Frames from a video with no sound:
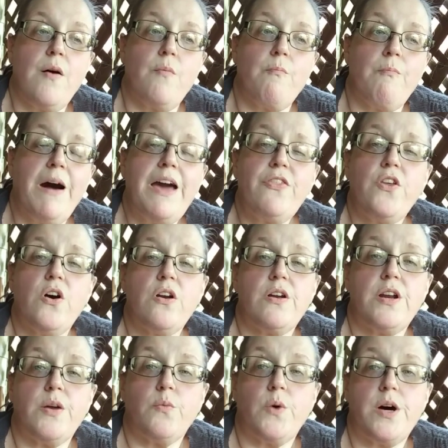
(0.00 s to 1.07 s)
my thought on
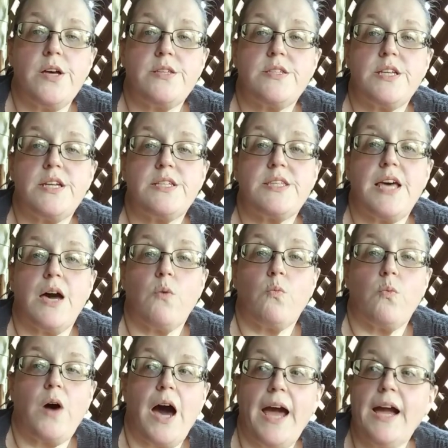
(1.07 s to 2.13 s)
it is that
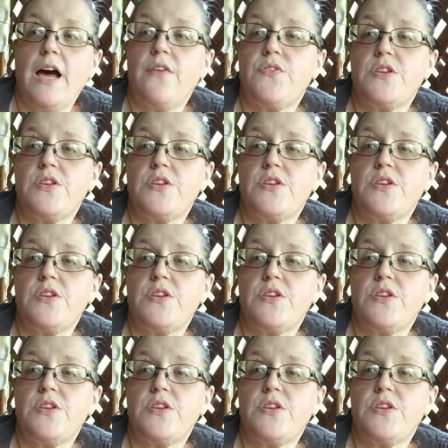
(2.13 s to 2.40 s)
I got